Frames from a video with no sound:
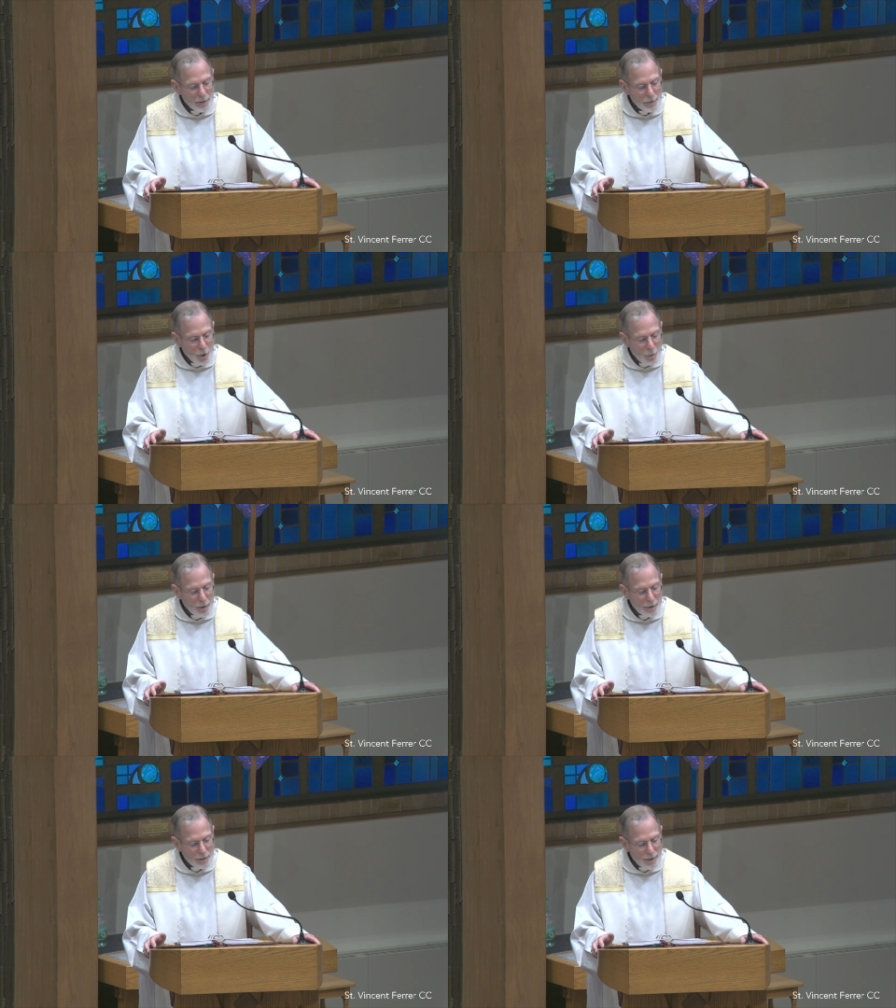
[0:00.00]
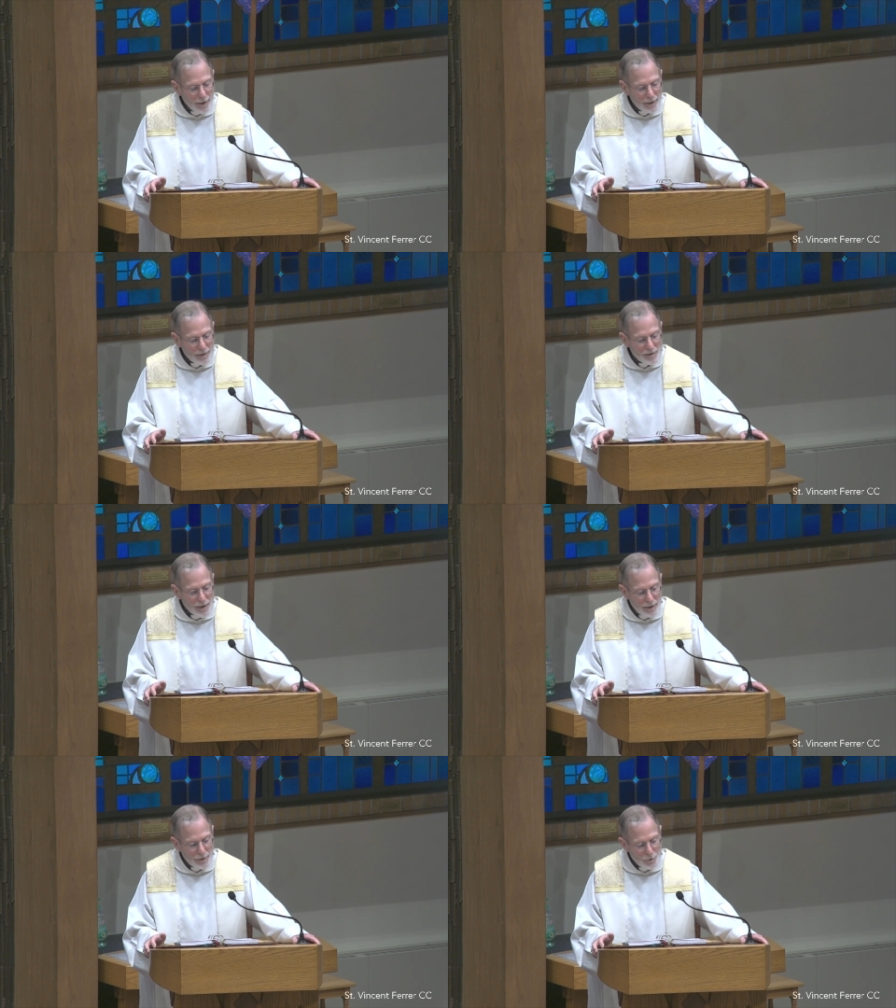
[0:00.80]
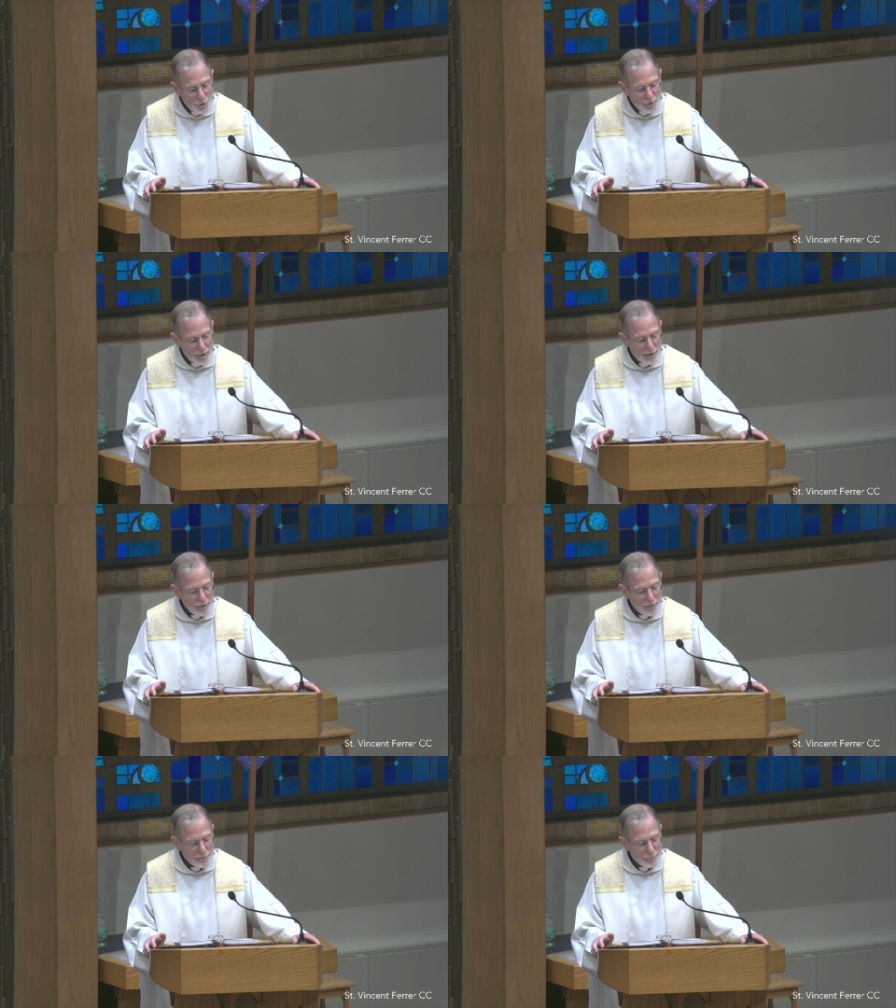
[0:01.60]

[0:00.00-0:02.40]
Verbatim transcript: Let no one take a second tunic.